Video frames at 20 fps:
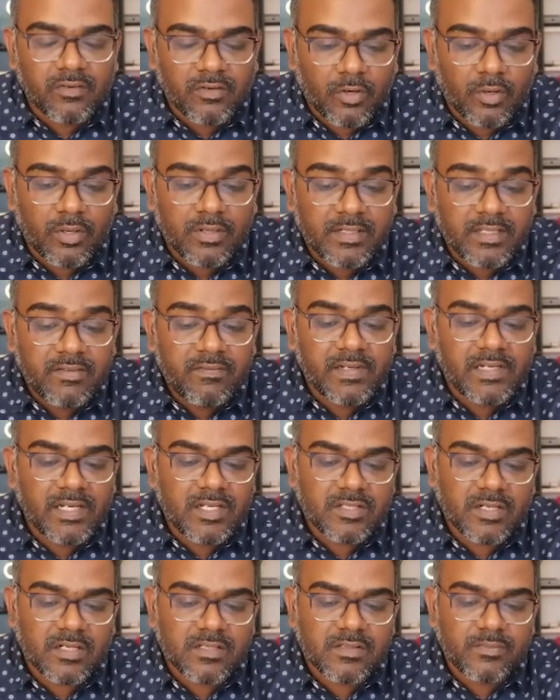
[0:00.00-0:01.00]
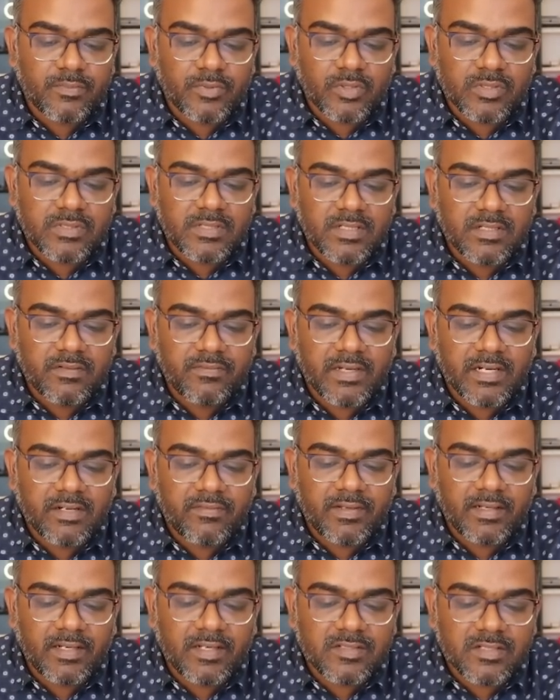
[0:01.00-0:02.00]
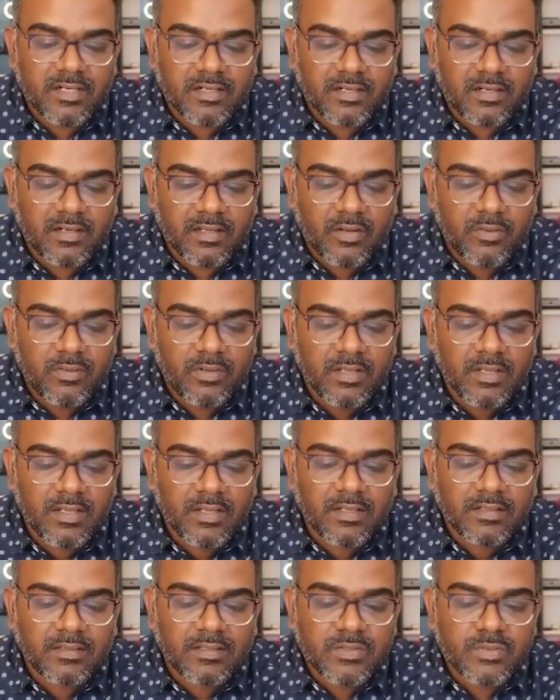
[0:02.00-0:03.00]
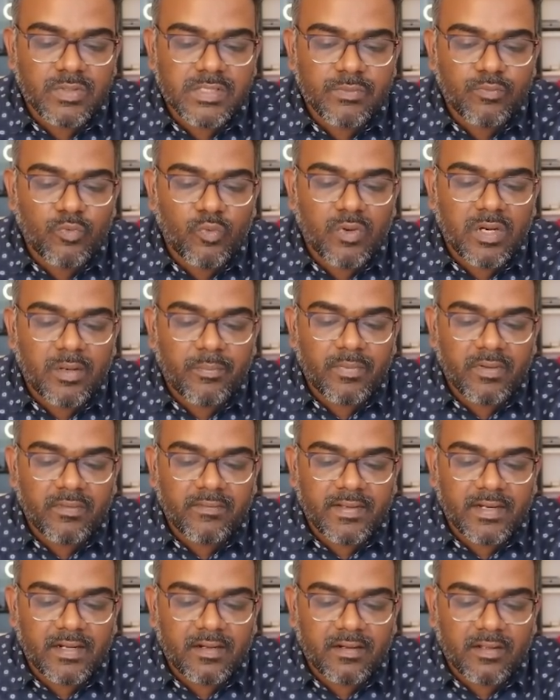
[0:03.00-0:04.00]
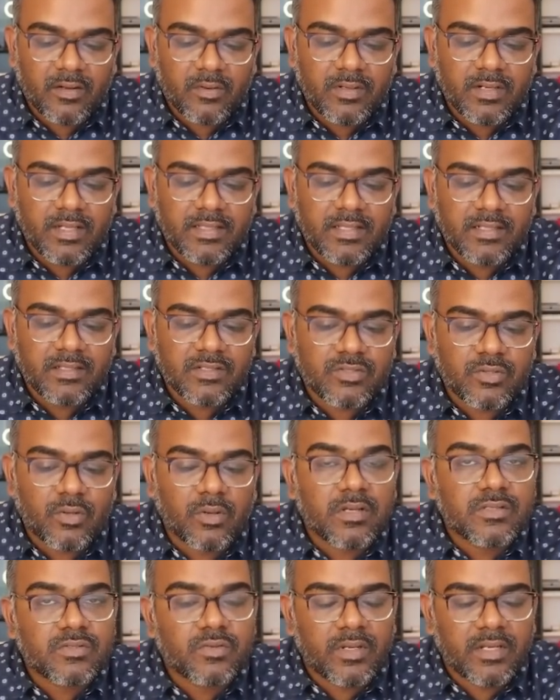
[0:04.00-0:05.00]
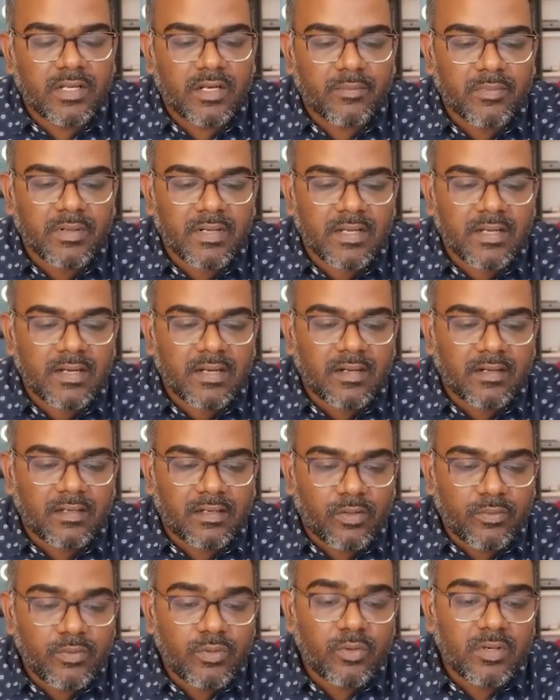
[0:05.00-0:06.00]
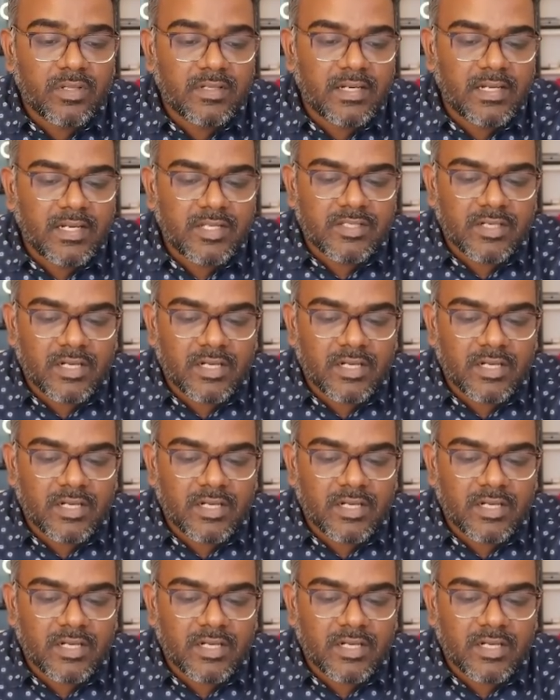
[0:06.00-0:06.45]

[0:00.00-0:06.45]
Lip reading: on the weekly charts, because here we had a weekly chart down. This was a move up, we had a down, and then the stock is going up. Now you go to the daily